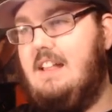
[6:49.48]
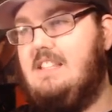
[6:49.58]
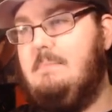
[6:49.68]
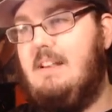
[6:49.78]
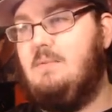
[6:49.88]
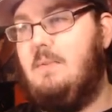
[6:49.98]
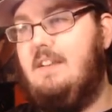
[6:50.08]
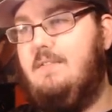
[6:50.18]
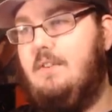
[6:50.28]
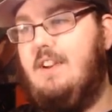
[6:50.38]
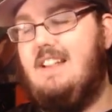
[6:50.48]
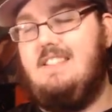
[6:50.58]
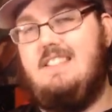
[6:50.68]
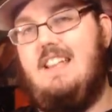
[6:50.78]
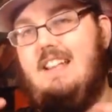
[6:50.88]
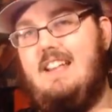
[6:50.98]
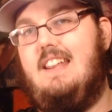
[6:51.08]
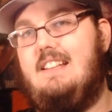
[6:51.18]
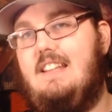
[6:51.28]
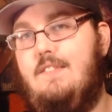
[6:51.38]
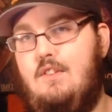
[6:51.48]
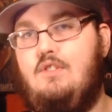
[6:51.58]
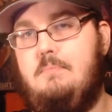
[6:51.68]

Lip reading: That's the best way for you guys to stay connected if you